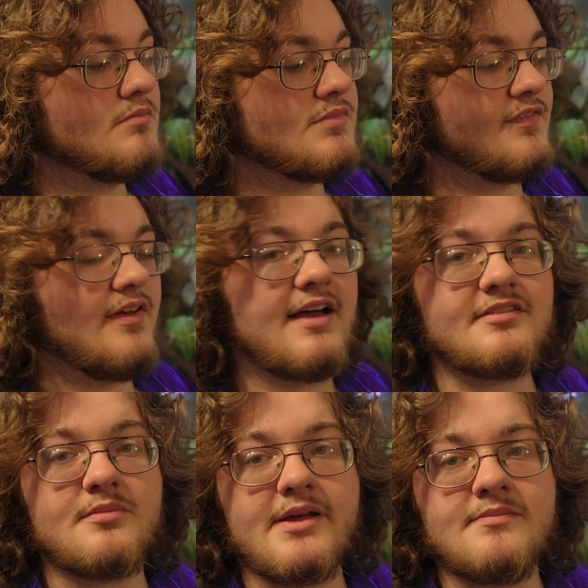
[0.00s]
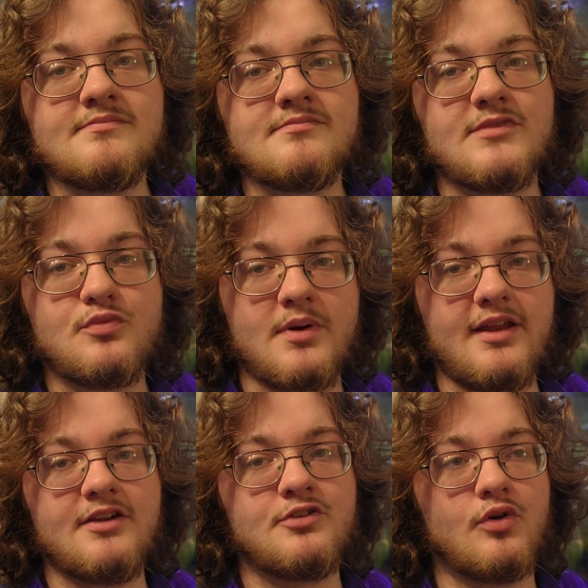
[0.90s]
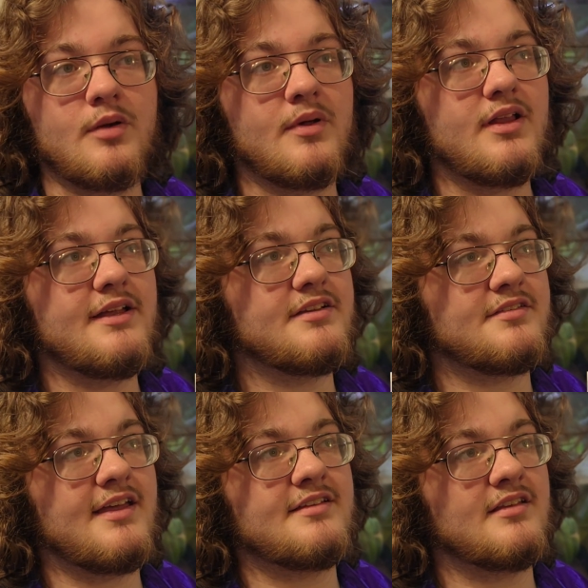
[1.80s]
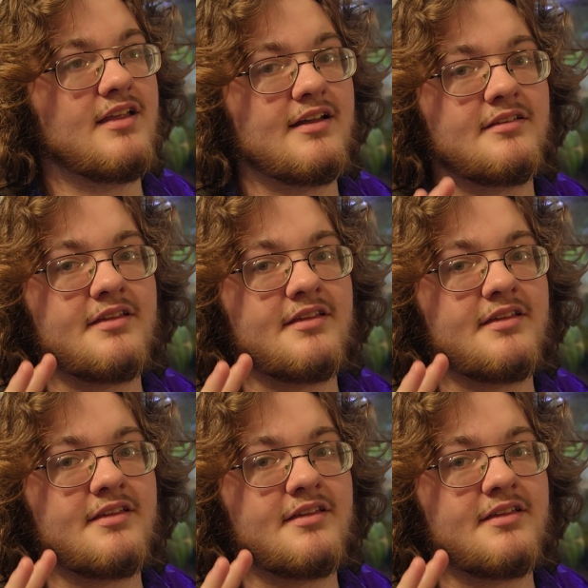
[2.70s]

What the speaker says: But if you ask me, it's pretty enjoyable. It just takes a lot of